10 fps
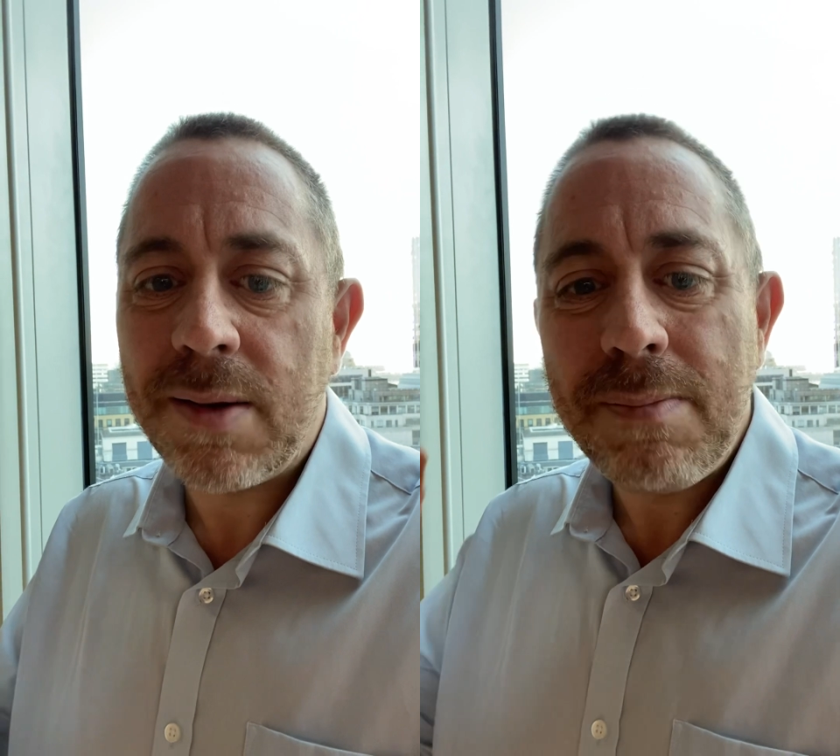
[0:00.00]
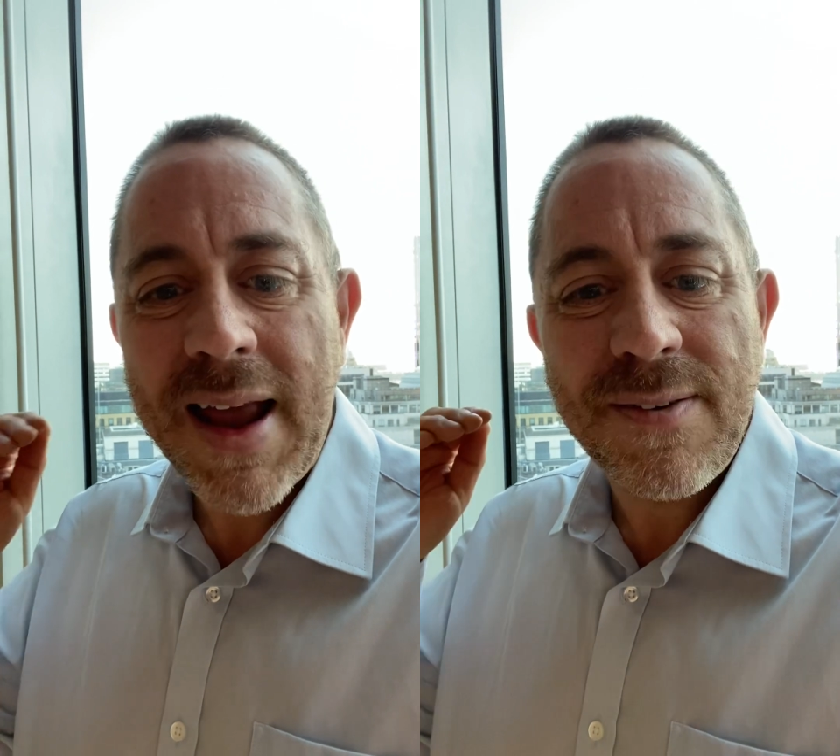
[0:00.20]

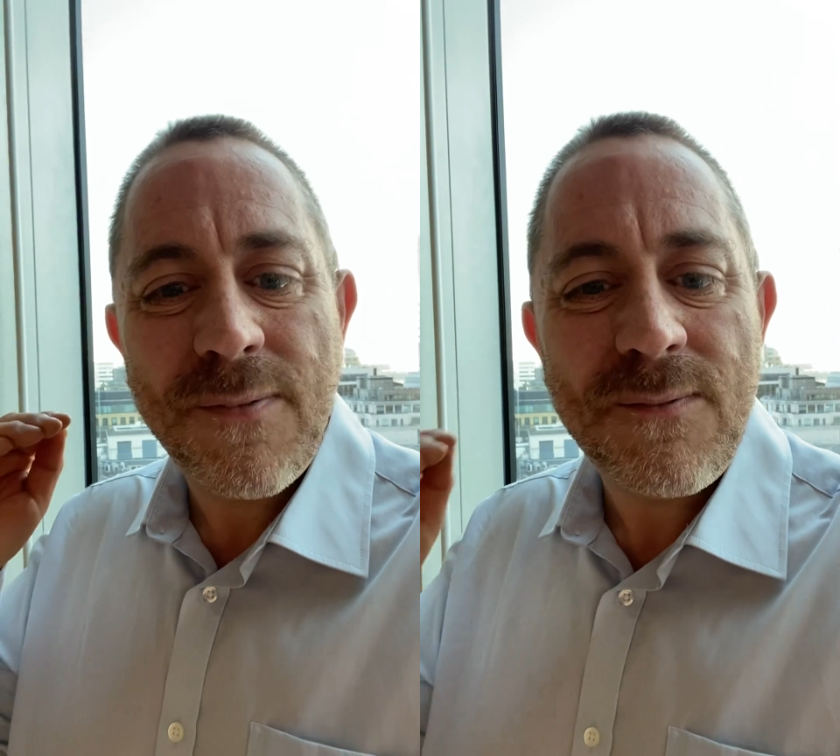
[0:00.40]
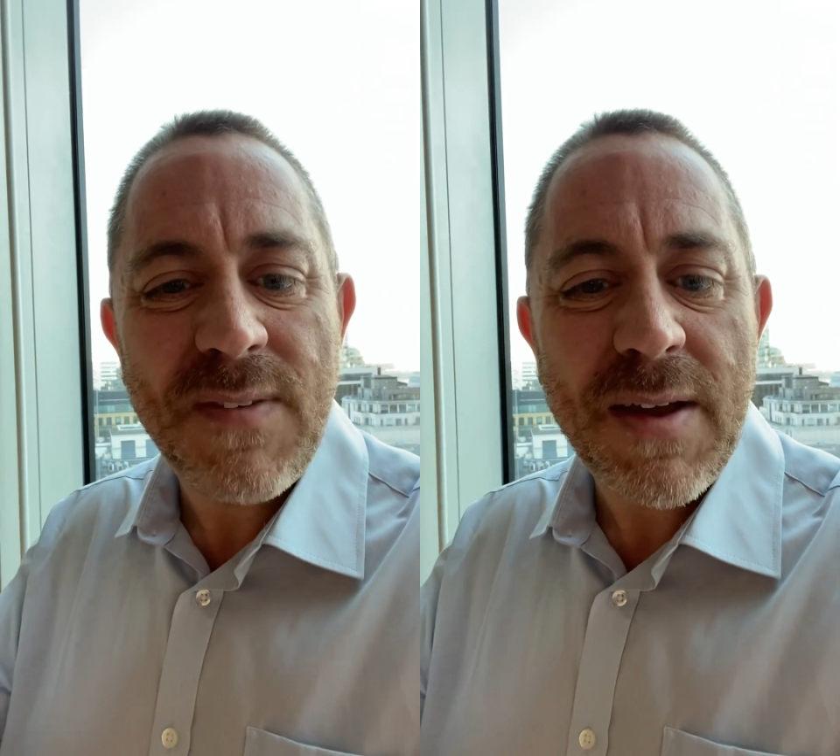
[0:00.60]
made
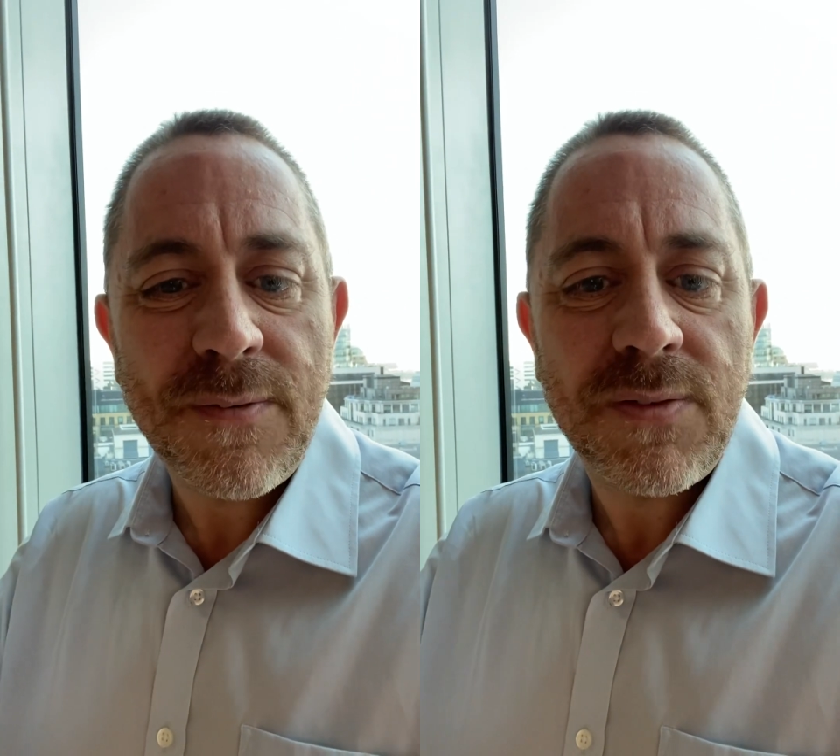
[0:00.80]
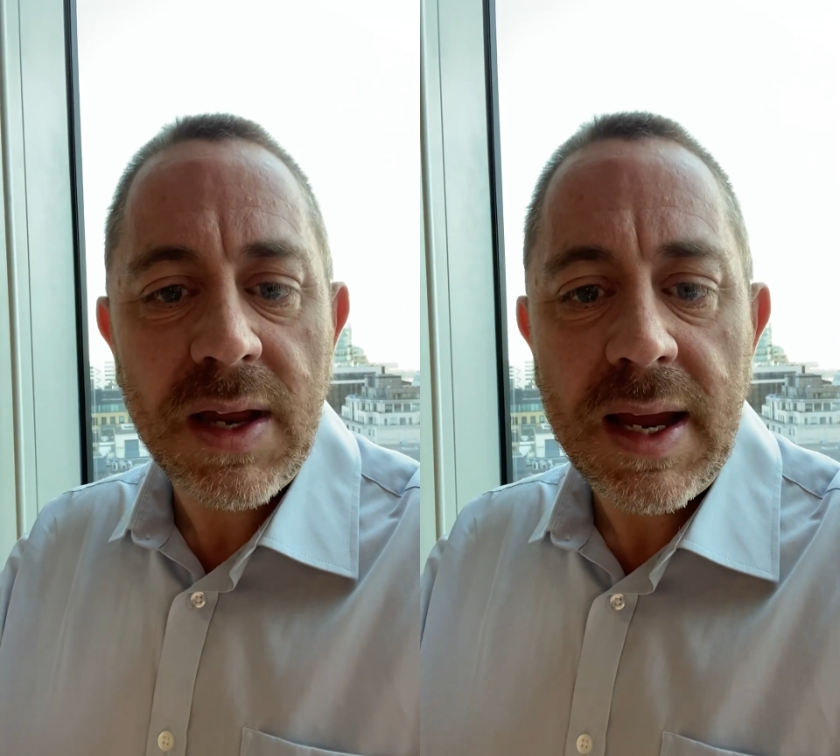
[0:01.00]

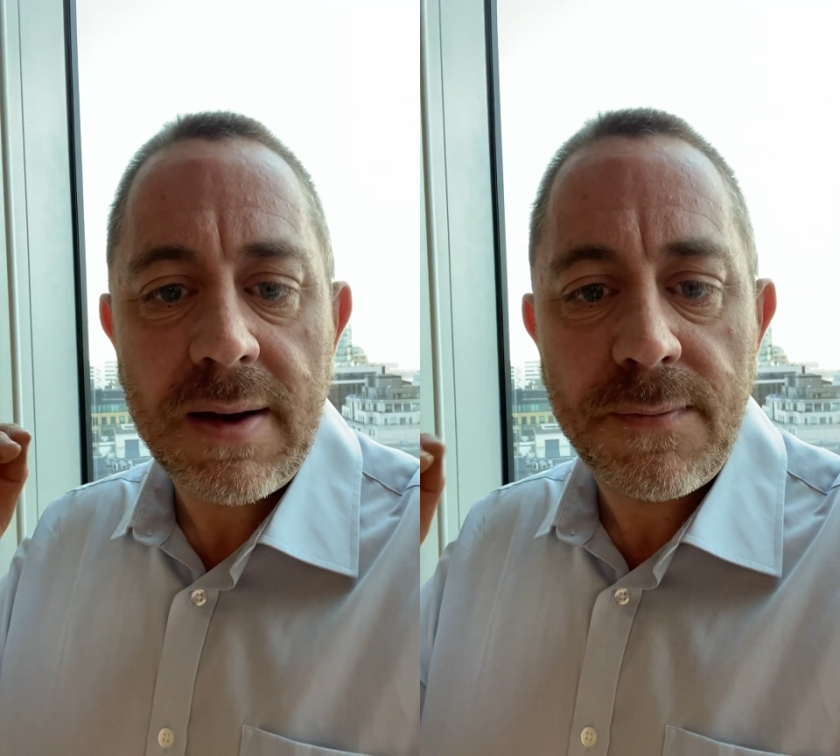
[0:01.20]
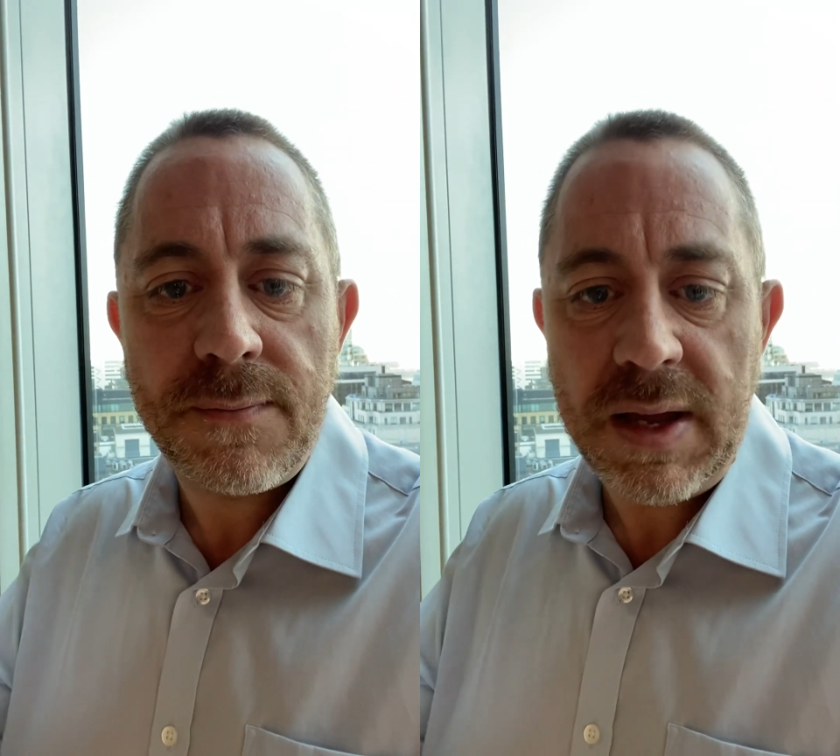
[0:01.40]
15
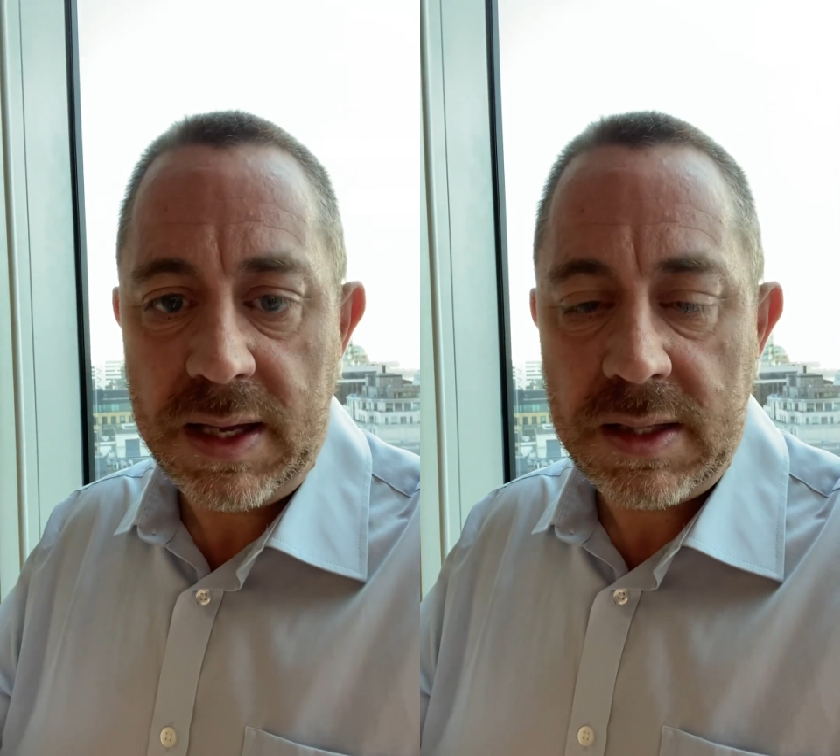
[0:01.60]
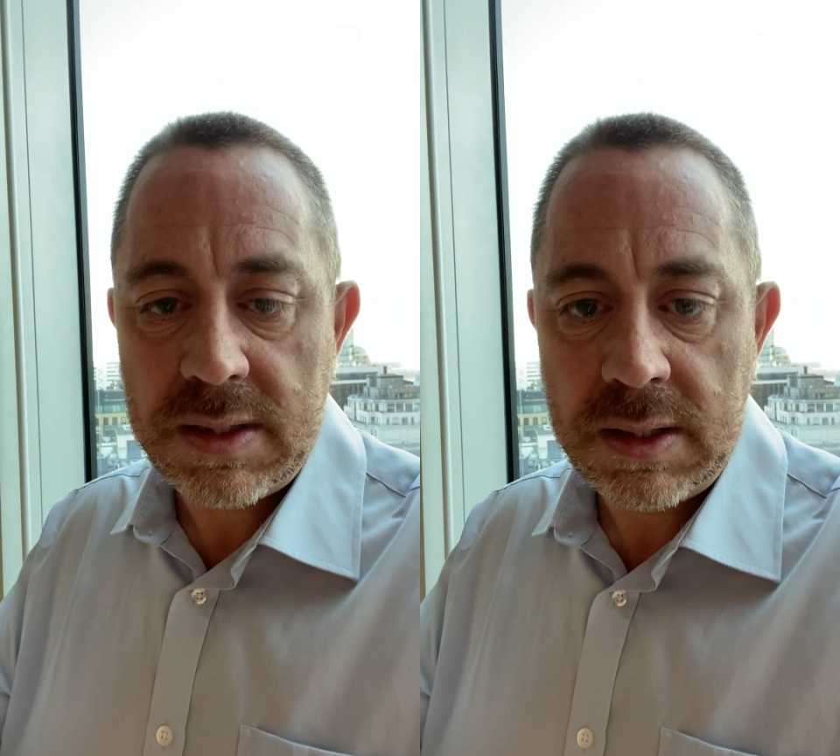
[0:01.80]

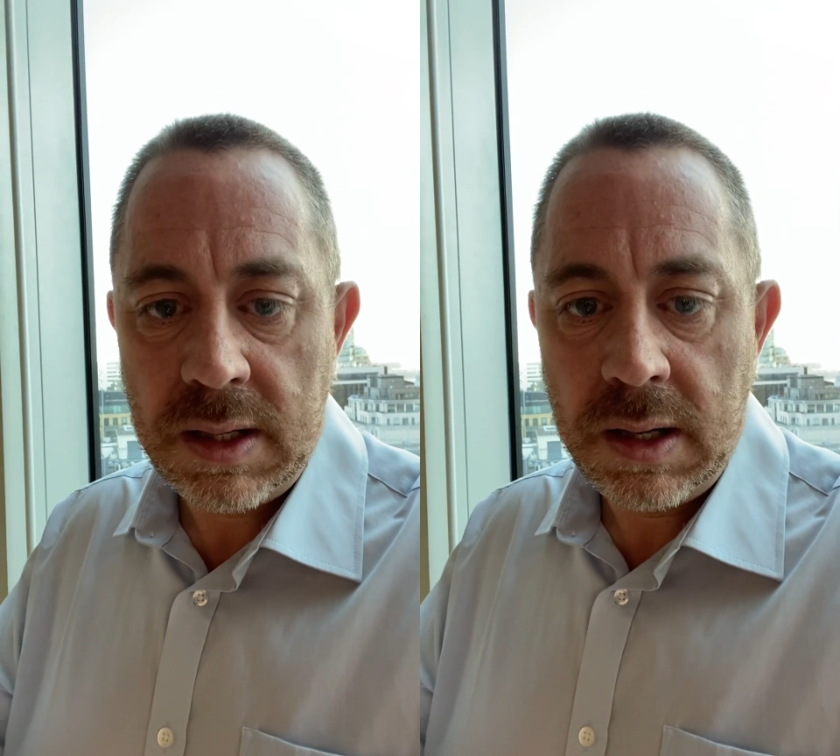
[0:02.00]
feet